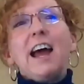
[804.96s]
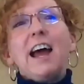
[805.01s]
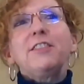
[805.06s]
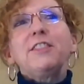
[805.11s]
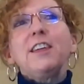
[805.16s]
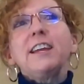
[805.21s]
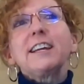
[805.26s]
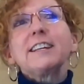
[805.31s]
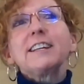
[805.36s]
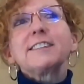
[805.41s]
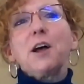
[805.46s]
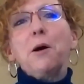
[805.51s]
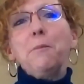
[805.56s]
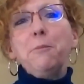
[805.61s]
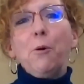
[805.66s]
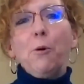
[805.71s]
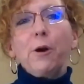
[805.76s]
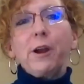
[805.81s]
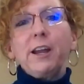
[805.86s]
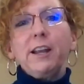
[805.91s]
I think at
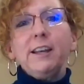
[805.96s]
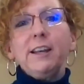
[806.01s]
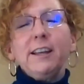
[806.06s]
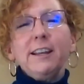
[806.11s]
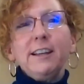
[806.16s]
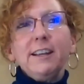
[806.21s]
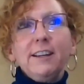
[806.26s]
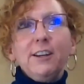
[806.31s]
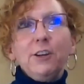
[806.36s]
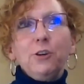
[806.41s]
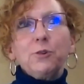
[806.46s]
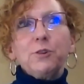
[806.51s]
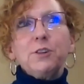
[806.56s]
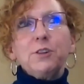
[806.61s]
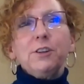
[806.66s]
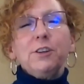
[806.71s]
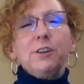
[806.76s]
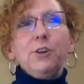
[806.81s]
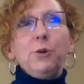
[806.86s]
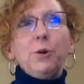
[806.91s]
some point, you
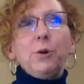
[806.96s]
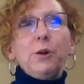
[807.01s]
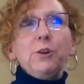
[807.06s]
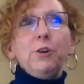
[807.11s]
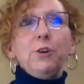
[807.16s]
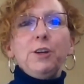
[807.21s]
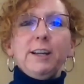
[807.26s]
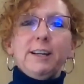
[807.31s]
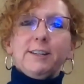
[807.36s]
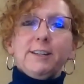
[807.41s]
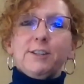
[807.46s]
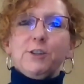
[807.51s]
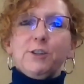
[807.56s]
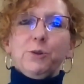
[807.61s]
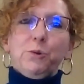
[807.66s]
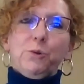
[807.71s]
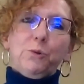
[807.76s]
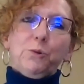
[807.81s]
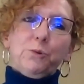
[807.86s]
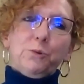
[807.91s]
know, you need
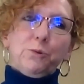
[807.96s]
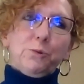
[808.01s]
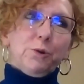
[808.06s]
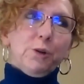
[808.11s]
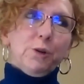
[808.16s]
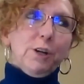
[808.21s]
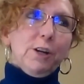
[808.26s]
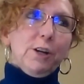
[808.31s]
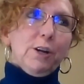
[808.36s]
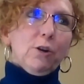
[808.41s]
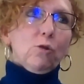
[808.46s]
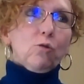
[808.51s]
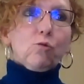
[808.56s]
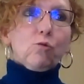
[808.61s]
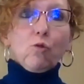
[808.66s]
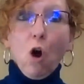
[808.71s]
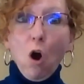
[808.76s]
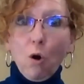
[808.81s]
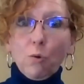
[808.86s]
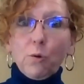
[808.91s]
to
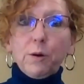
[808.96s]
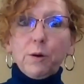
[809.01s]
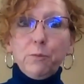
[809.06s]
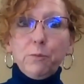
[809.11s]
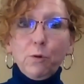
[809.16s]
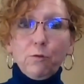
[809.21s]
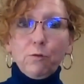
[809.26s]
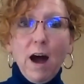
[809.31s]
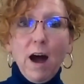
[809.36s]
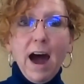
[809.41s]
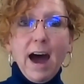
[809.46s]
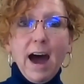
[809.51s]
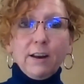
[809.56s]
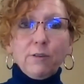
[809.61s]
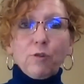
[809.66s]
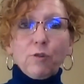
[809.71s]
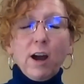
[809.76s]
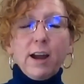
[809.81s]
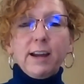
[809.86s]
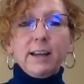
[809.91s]
grow and move
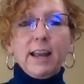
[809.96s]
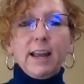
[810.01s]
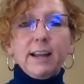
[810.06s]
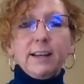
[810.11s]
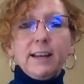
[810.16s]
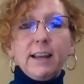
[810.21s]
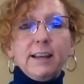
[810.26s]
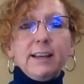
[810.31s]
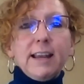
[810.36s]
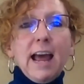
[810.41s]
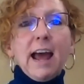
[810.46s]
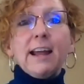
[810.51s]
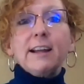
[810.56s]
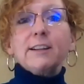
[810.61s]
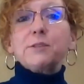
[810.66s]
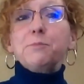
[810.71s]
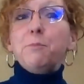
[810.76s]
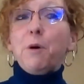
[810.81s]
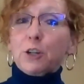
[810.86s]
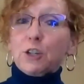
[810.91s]
on, right? And not,
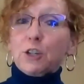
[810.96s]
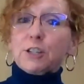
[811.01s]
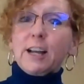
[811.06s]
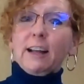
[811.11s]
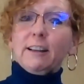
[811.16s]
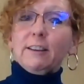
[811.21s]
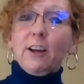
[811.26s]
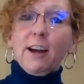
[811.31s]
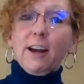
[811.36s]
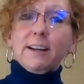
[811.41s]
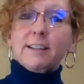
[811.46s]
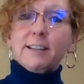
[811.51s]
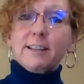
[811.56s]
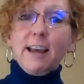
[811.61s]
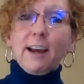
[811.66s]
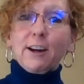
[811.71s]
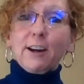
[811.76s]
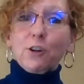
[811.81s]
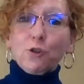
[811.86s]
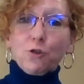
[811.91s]
as much as I liked
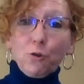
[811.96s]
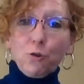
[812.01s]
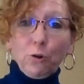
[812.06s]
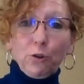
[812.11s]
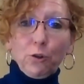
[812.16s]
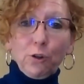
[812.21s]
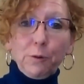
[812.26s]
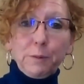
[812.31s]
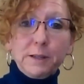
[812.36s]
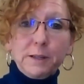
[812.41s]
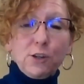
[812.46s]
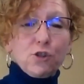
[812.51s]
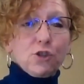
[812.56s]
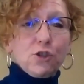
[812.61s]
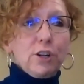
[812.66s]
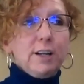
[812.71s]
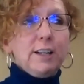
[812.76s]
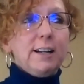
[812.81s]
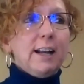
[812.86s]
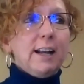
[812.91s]
that controller
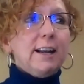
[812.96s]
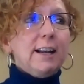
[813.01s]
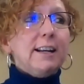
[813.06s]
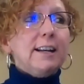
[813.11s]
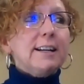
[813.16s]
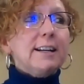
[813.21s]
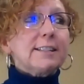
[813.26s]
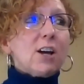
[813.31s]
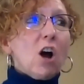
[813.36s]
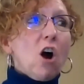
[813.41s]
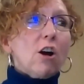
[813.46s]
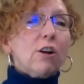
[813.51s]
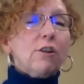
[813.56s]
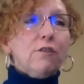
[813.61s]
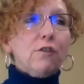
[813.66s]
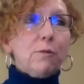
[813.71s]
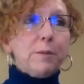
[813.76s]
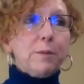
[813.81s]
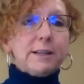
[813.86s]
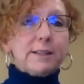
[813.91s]
position, and it is
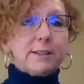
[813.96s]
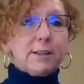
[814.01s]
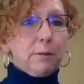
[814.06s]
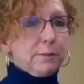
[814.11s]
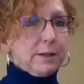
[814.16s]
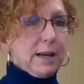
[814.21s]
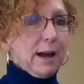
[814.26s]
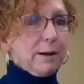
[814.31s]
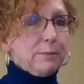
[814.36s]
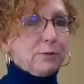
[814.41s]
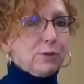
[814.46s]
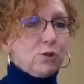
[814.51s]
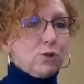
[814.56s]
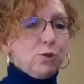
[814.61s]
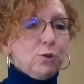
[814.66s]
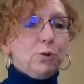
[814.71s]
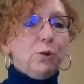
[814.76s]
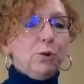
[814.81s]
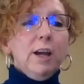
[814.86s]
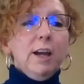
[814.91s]
hard for me sometimes
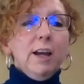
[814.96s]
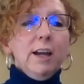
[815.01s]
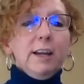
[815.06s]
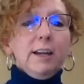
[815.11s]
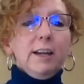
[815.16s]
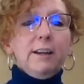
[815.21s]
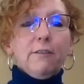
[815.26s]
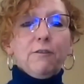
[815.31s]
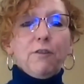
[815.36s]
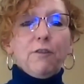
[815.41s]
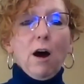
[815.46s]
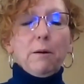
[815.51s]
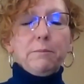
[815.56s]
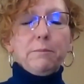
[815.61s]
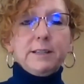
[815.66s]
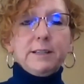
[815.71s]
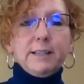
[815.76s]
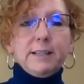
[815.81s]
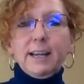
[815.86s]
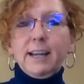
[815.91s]
to give
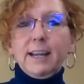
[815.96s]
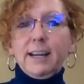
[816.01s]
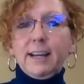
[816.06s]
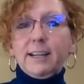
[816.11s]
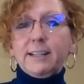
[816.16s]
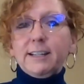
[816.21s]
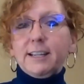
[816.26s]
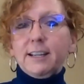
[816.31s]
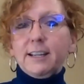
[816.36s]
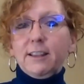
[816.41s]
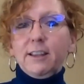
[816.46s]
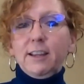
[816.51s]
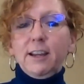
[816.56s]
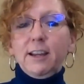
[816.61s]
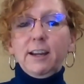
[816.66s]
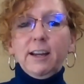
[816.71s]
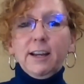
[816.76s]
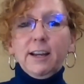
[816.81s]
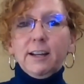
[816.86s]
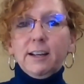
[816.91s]
up digging into
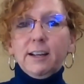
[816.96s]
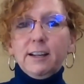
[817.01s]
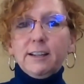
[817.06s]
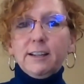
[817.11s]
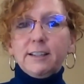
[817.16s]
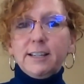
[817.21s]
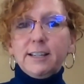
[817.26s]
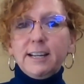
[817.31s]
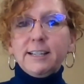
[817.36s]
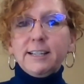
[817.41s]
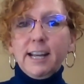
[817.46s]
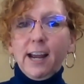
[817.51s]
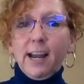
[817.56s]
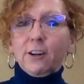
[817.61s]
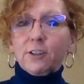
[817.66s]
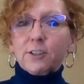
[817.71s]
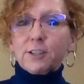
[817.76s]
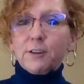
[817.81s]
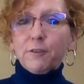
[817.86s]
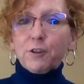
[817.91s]
the
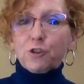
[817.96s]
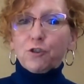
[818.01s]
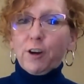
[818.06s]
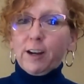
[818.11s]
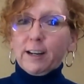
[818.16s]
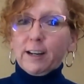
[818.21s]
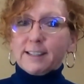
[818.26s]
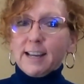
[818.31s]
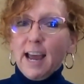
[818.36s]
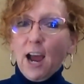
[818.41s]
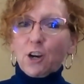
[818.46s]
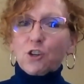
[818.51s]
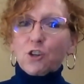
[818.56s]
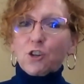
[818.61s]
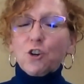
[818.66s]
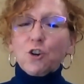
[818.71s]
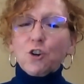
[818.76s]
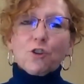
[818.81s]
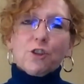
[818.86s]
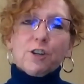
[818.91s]
details of a
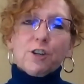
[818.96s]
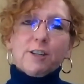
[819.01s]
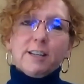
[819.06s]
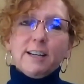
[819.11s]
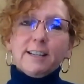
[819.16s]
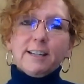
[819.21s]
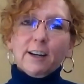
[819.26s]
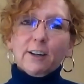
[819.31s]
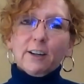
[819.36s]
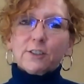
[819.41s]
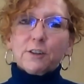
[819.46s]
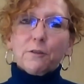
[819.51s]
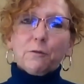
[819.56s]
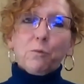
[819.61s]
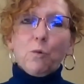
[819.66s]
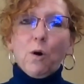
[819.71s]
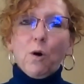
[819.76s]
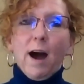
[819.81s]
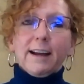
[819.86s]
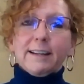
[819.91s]
transaction or the details
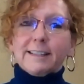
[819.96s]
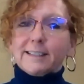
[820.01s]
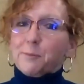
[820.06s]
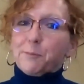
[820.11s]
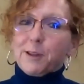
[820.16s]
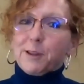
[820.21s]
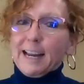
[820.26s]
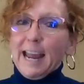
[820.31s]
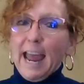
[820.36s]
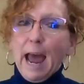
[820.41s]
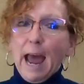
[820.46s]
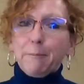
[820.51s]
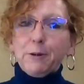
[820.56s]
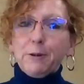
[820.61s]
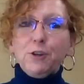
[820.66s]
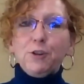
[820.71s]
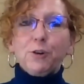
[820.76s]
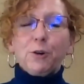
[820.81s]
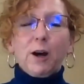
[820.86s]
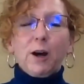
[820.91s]
of why something
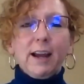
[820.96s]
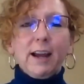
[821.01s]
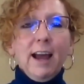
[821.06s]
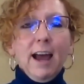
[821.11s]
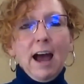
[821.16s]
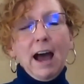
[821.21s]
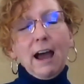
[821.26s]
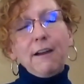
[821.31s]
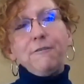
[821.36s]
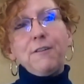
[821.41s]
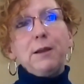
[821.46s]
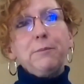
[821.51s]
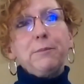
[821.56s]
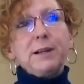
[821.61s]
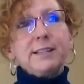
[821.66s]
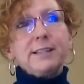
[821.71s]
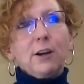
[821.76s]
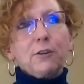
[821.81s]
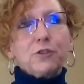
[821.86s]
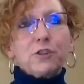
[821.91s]
happened. You know, I find
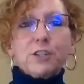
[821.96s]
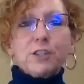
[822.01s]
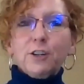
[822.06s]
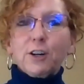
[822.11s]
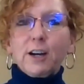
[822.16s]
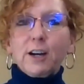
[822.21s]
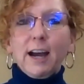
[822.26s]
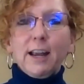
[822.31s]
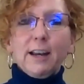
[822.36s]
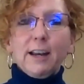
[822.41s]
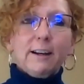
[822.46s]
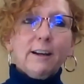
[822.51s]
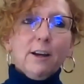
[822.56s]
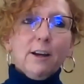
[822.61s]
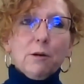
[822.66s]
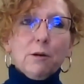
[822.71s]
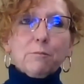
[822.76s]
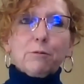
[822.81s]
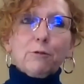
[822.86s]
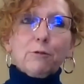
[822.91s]
myself still kind of
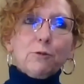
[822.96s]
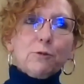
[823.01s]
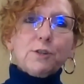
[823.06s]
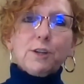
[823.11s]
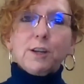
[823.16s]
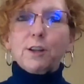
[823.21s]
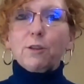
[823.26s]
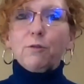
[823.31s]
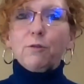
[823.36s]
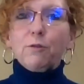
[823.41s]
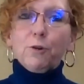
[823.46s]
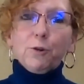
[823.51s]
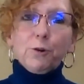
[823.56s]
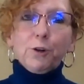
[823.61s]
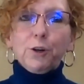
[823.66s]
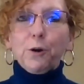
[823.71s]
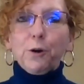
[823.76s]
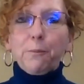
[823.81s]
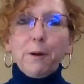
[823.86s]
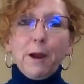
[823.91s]
cruising
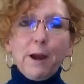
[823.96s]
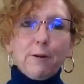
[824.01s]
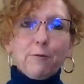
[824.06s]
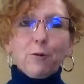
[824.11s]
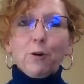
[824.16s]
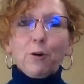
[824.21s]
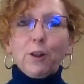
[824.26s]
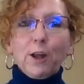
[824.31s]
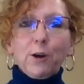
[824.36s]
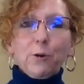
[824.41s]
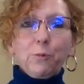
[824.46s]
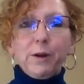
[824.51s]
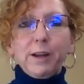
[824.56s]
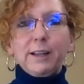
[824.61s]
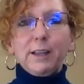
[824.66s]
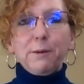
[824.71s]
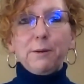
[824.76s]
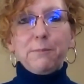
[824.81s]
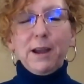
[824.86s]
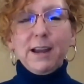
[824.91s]
through, you know, payroll on a
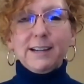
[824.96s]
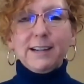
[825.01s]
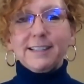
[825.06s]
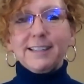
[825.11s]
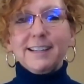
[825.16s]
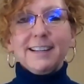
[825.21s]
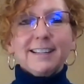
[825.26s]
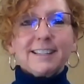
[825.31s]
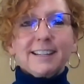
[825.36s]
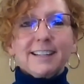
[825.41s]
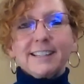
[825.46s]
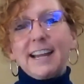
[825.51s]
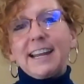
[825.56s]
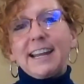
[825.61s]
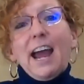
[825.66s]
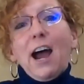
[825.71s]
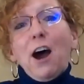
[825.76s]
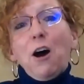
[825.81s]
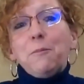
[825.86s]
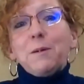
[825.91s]
weekly basis, because I
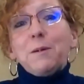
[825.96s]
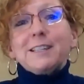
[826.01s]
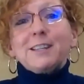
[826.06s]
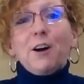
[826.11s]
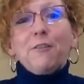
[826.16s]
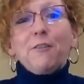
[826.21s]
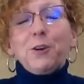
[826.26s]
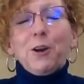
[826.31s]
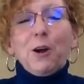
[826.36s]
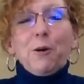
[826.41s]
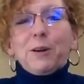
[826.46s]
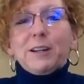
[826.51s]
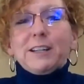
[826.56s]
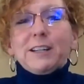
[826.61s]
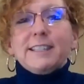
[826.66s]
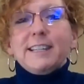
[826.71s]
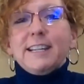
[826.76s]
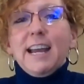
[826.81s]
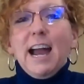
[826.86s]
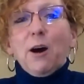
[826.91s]
can't help myself. You know, I want
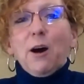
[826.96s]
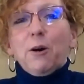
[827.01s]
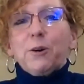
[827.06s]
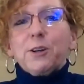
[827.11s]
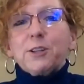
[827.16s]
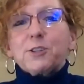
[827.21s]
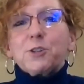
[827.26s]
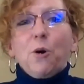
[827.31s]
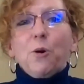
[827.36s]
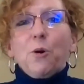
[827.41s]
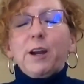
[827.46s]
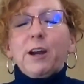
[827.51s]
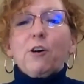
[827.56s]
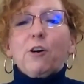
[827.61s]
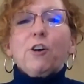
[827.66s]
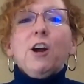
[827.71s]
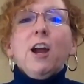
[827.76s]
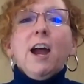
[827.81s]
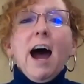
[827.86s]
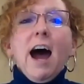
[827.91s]
to see how it's going,
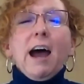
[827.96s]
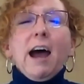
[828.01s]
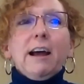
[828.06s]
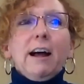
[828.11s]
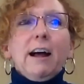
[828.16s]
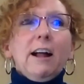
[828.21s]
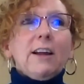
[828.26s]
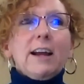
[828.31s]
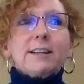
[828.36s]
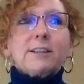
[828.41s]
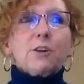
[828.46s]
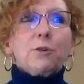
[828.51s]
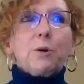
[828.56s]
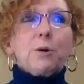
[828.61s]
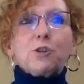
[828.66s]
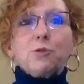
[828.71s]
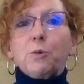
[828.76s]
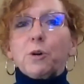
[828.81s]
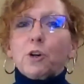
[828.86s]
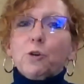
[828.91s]
or I'll ask a
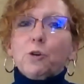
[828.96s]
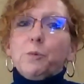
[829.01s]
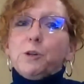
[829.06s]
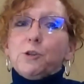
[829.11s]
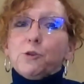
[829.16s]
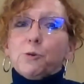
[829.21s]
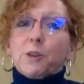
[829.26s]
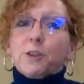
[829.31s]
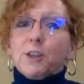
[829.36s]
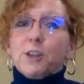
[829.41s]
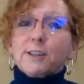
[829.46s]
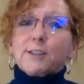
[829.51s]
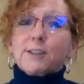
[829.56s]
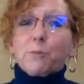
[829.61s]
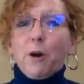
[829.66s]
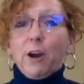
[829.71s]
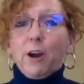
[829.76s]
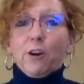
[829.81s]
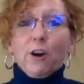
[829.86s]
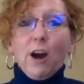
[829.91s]
question, well, could we do it
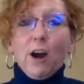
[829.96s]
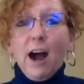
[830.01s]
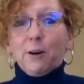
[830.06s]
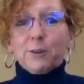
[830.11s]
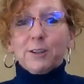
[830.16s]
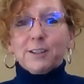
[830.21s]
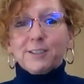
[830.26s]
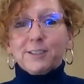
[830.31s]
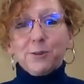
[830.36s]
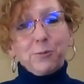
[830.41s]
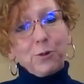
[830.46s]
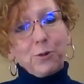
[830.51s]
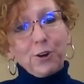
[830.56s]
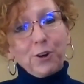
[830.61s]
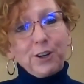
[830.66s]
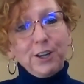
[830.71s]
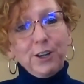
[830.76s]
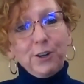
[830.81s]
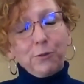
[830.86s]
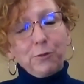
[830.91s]
this way? Or how does it
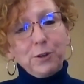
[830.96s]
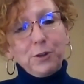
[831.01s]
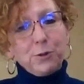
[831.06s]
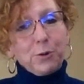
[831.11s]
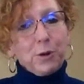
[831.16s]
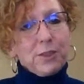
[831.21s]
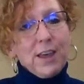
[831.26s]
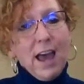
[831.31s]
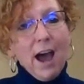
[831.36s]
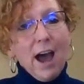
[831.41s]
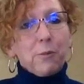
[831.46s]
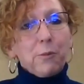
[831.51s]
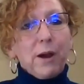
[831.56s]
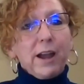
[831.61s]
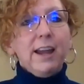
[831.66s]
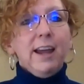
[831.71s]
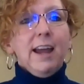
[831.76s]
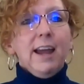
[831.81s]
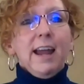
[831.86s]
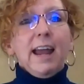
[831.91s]
work, you know, if we do it that
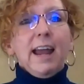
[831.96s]
way?